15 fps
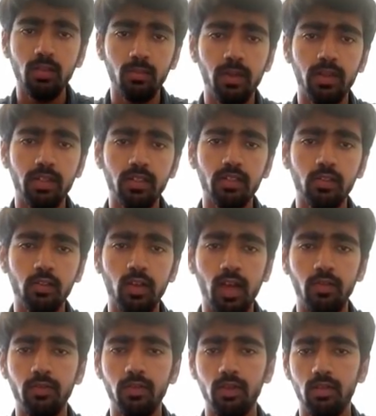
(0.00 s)
Better to
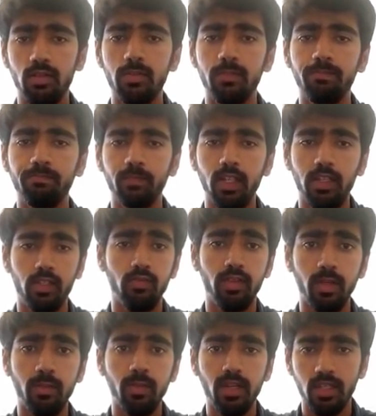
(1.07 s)
have a letter
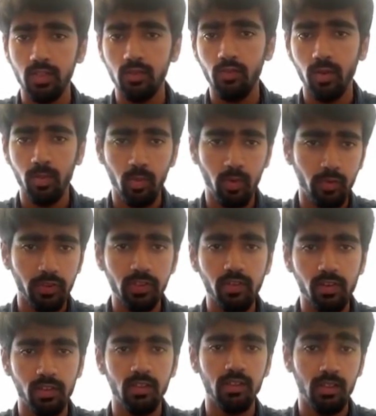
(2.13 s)
recommendation from a professor
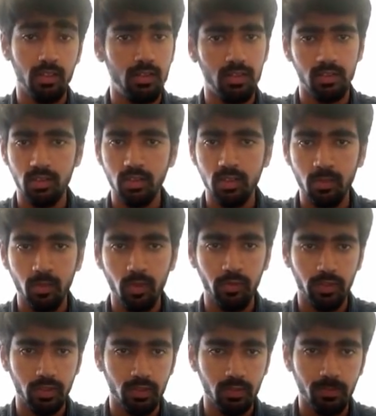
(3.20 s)
rather than an assistant
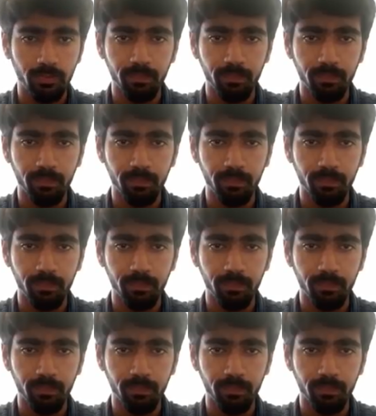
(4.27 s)
professor.